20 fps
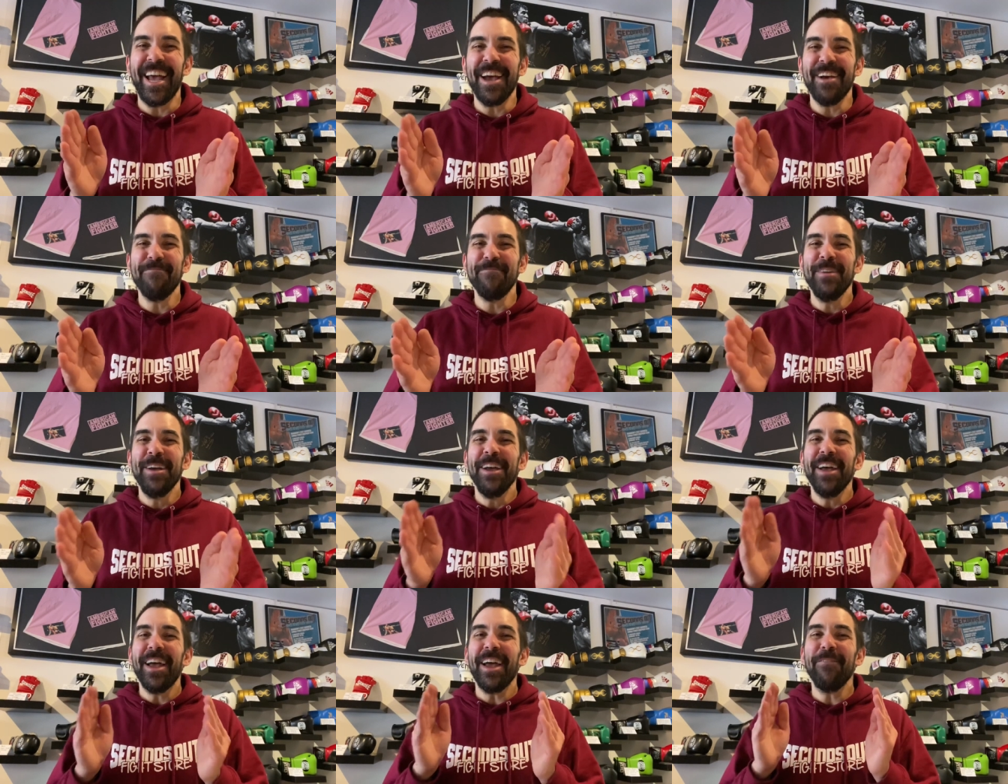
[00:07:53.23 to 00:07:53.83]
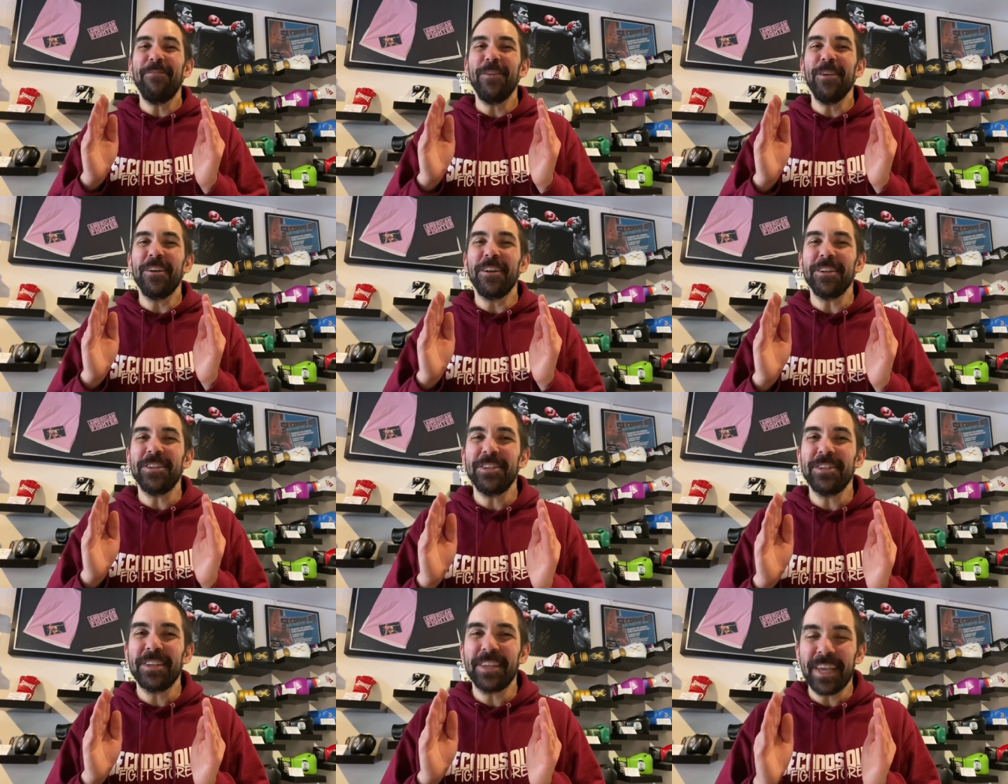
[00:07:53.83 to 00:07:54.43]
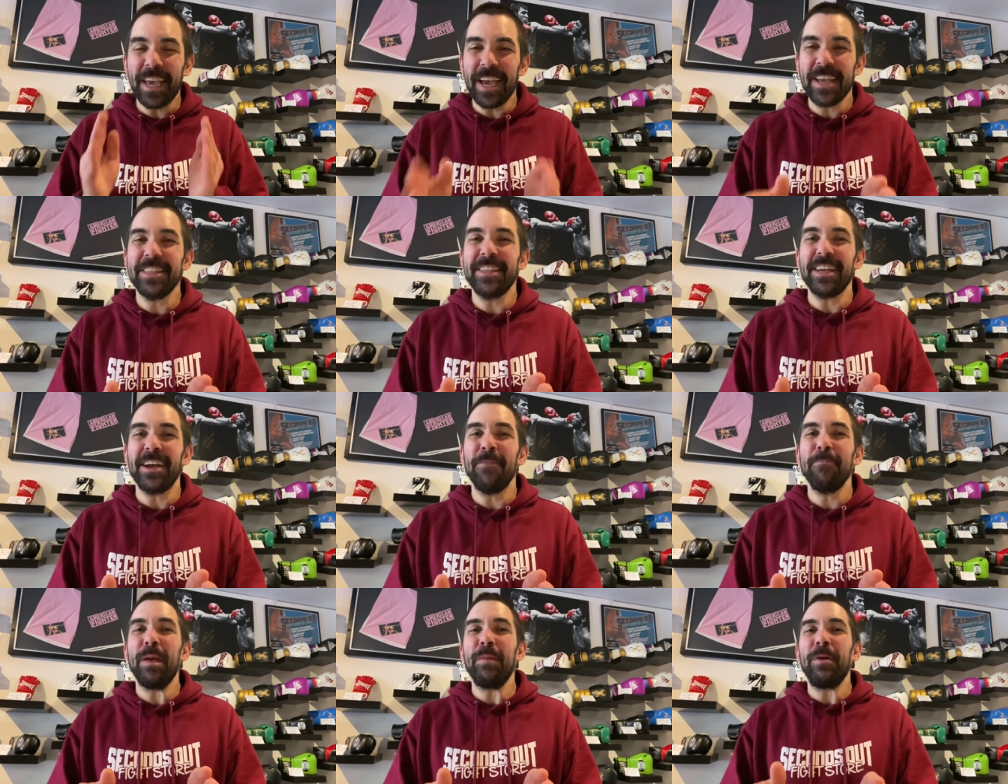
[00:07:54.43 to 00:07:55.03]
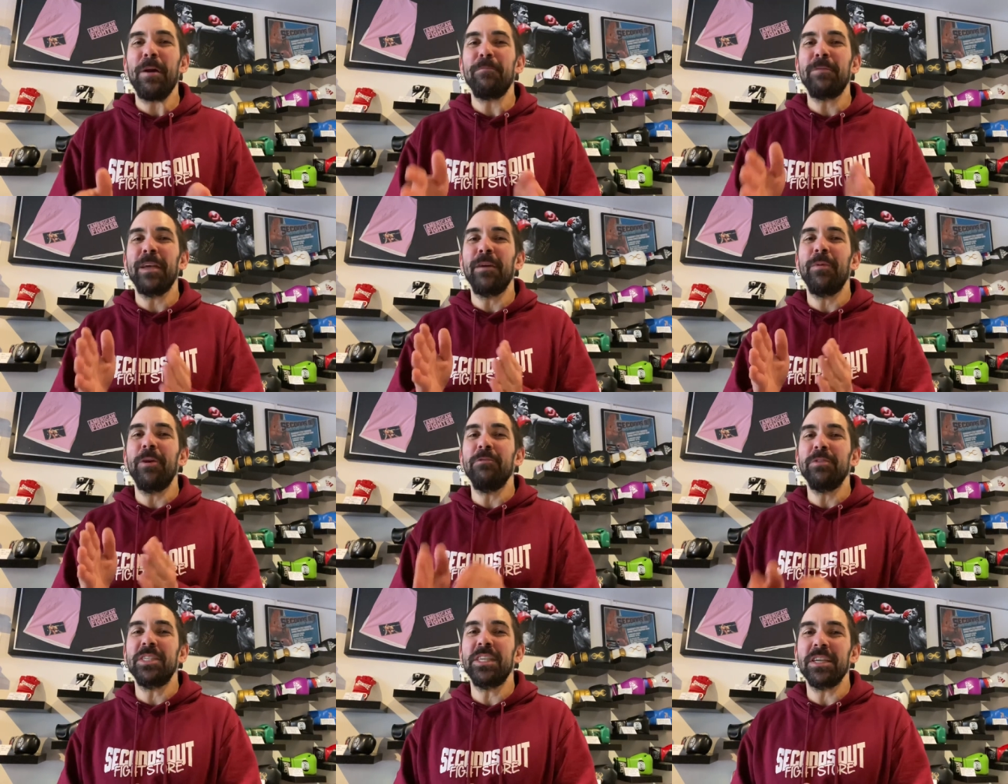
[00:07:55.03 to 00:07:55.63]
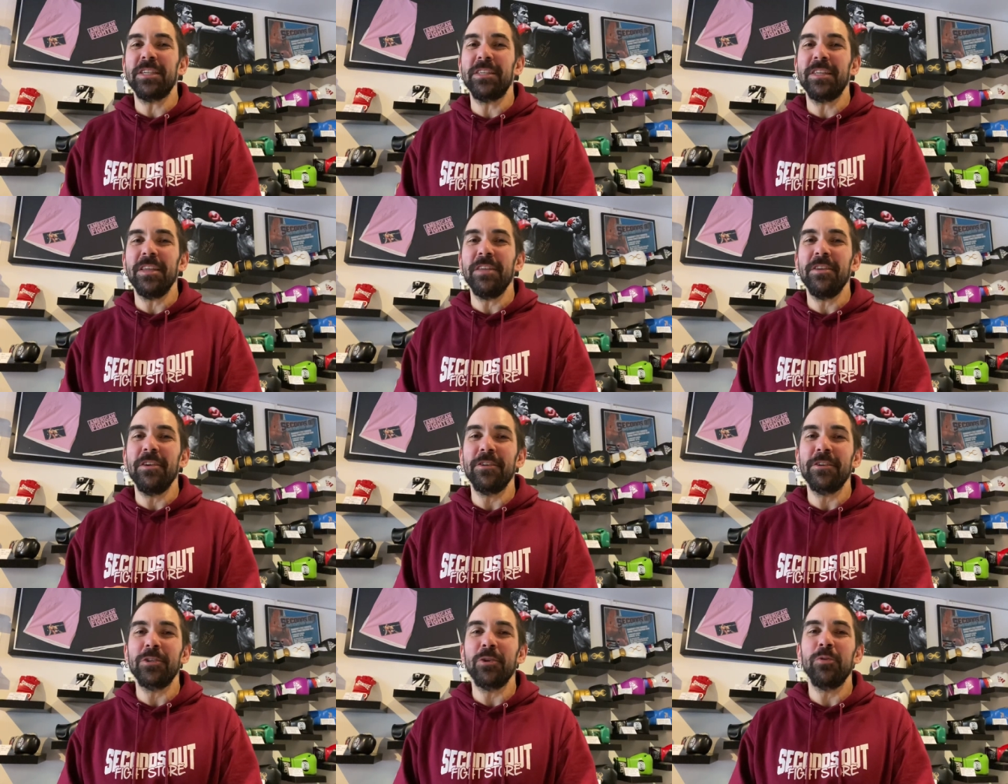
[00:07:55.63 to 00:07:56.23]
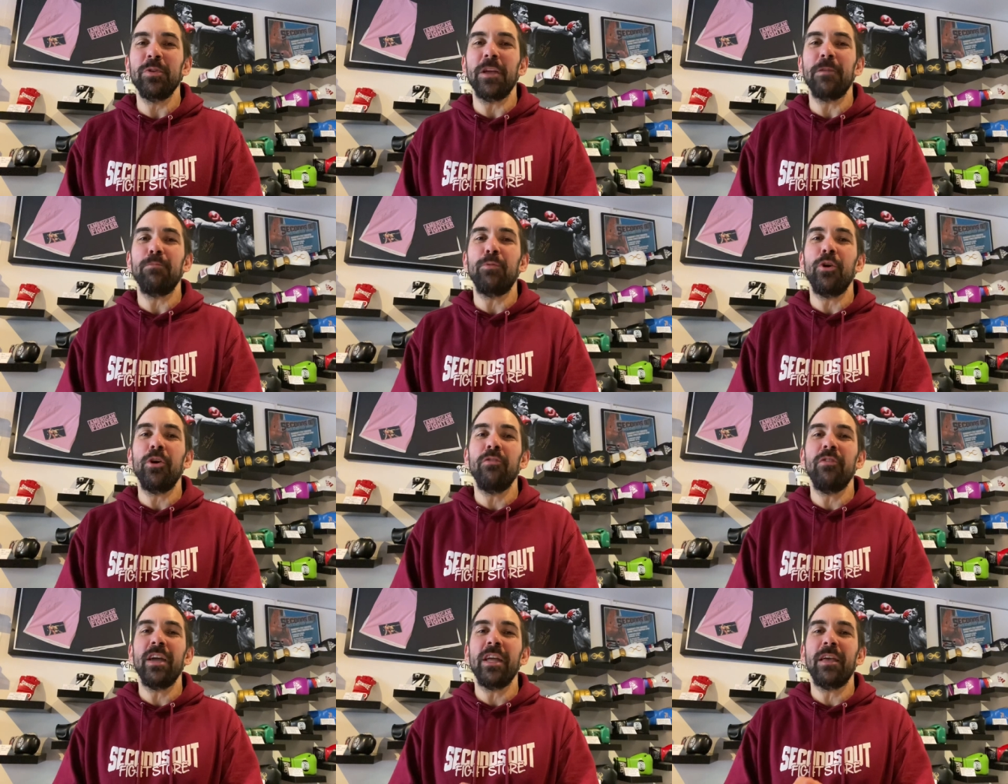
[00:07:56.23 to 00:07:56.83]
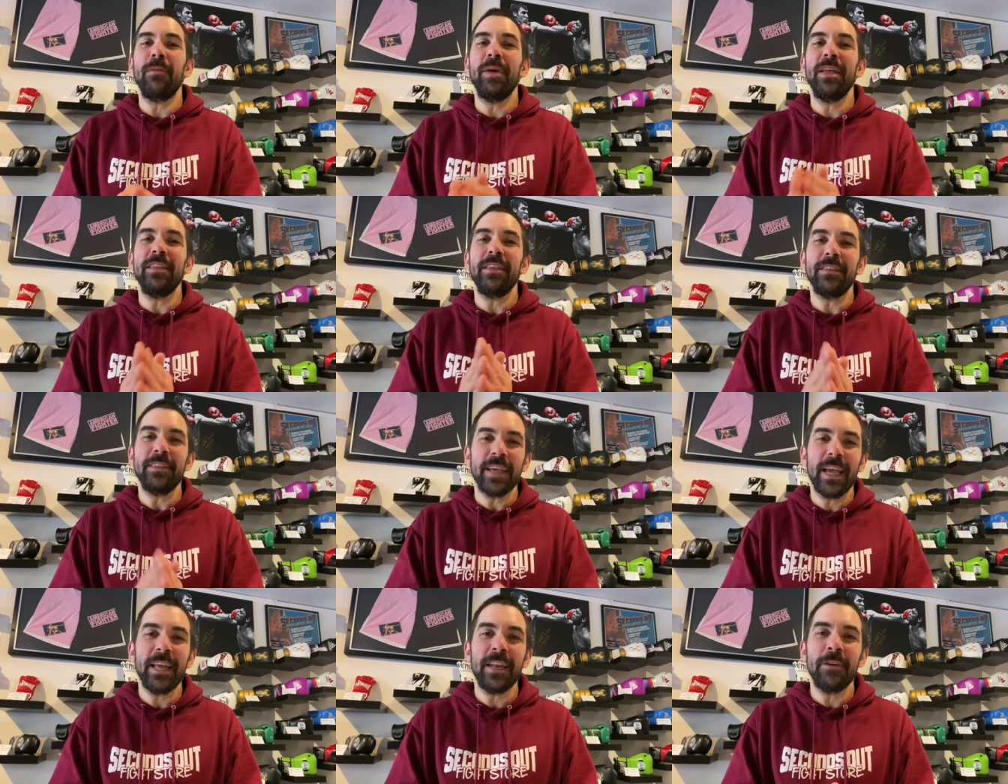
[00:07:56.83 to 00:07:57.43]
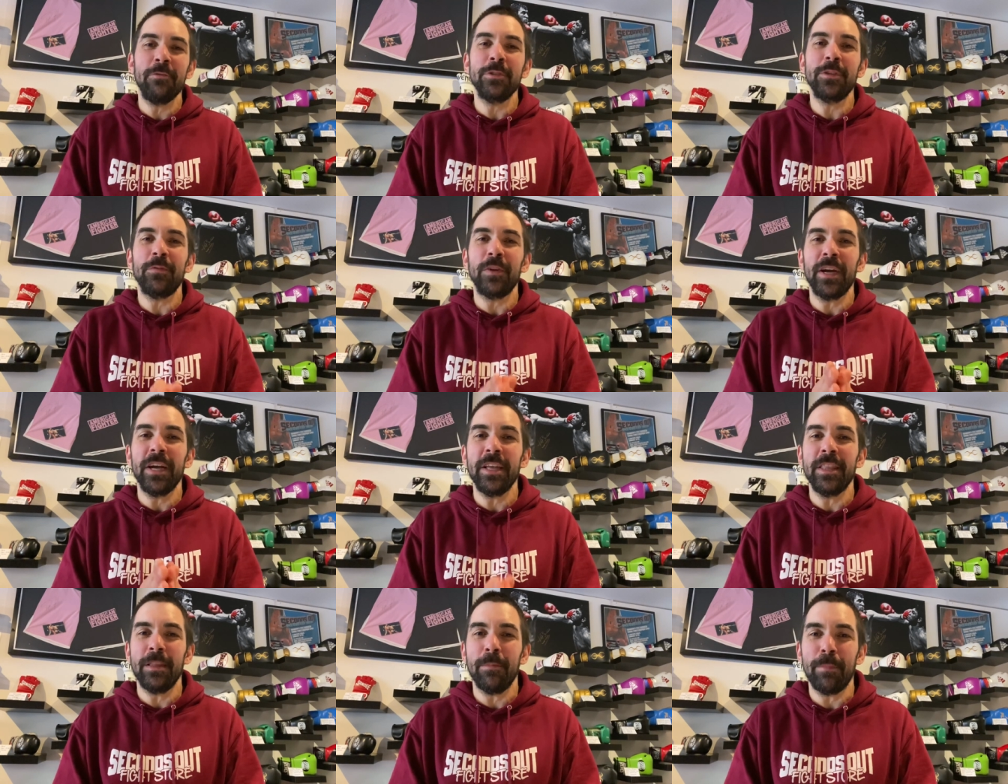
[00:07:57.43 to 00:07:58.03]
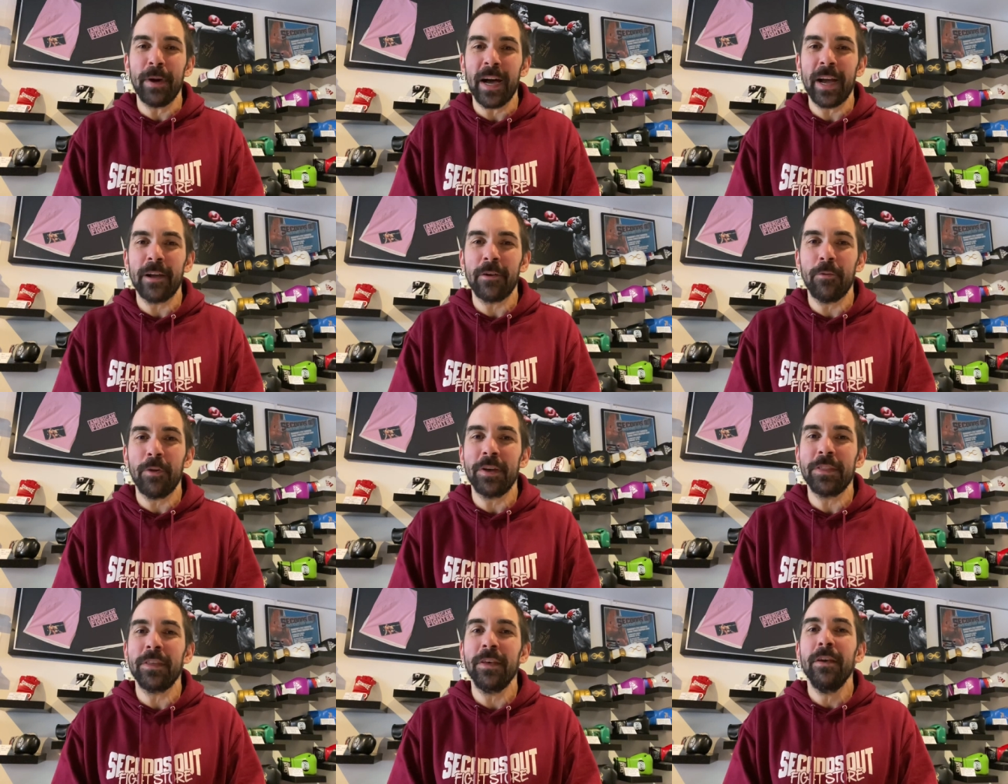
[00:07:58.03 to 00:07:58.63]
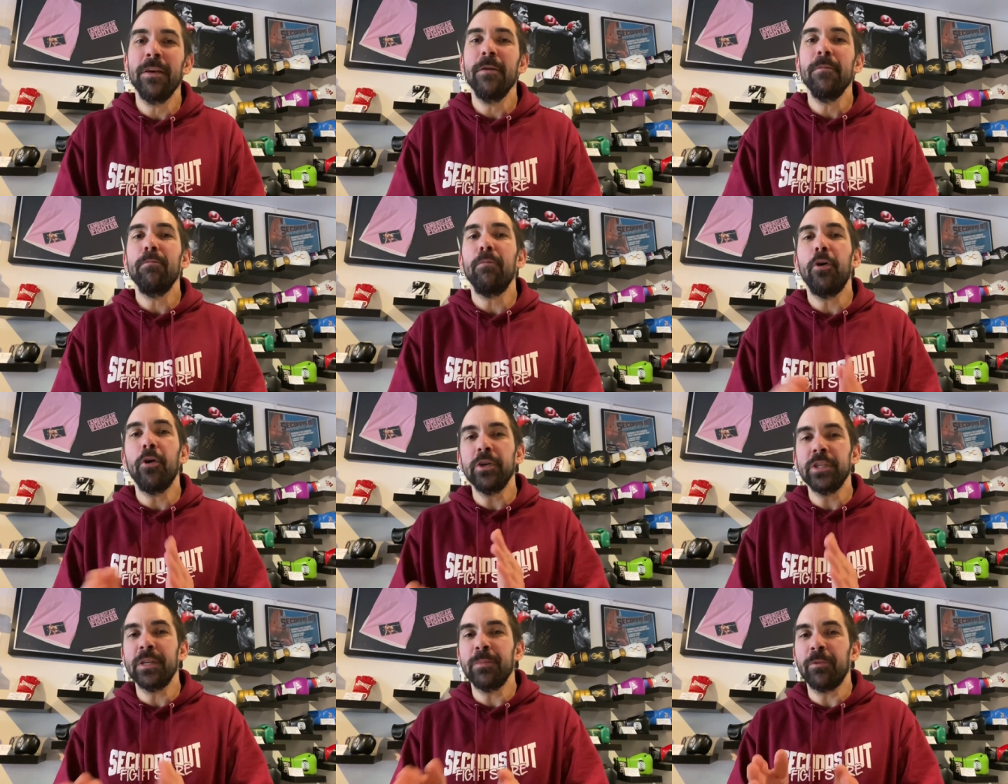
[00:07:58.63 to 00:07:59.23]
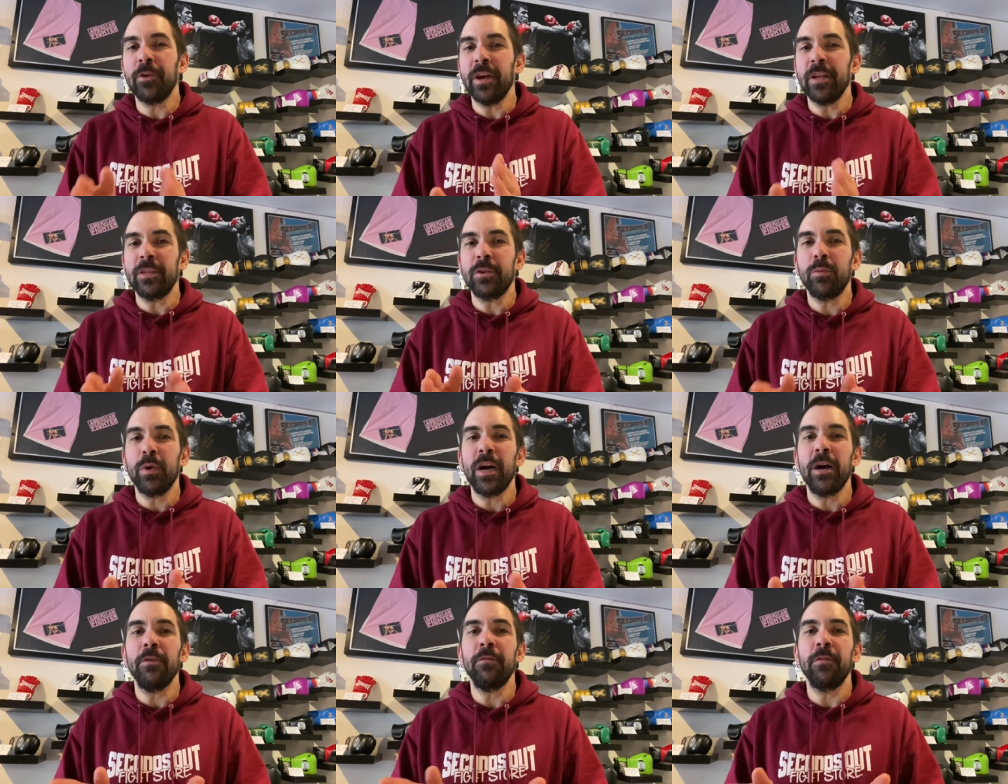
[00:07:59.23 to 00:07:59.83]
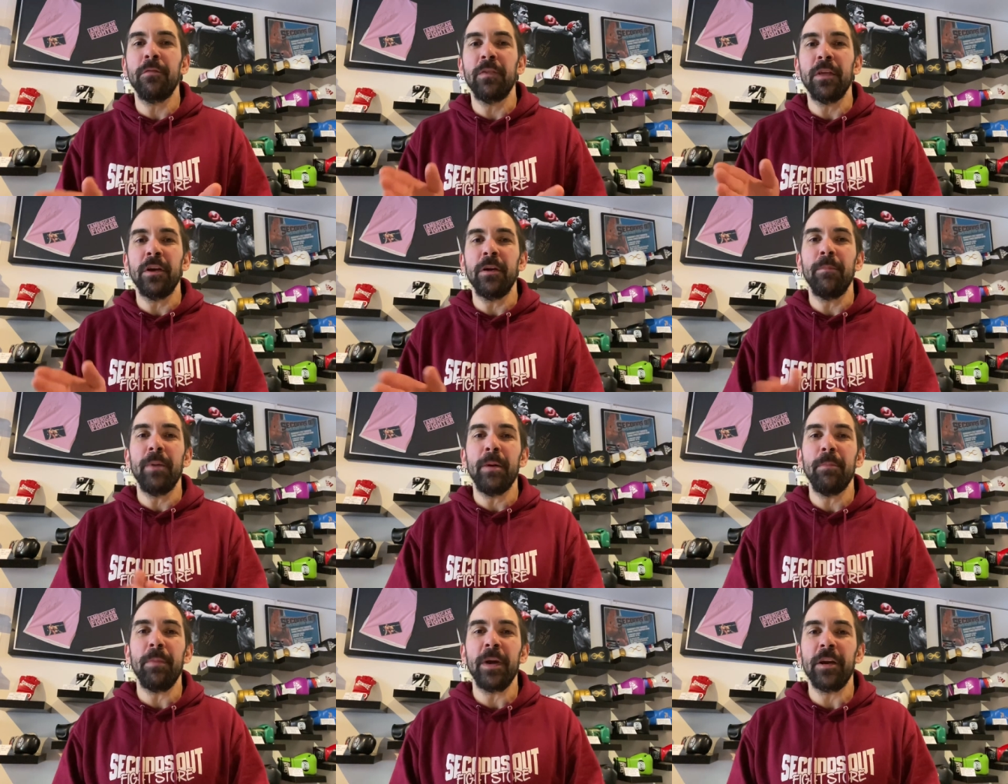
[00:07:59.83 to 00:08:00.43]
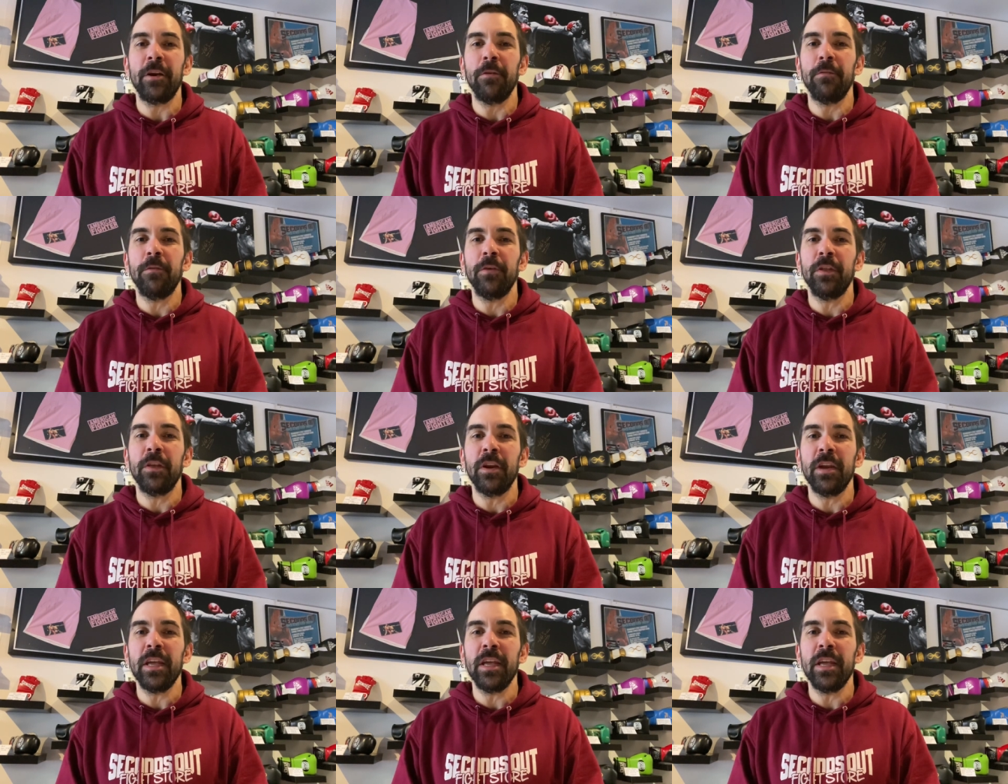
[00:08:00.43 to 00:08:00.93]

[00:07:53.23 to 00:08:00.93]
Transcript: um, if you're a kid, maybe up to about 16 years old, I'd probably recommend a 10 ounce for hitting the bag with, possibly a 12 if they're a bit bigger for their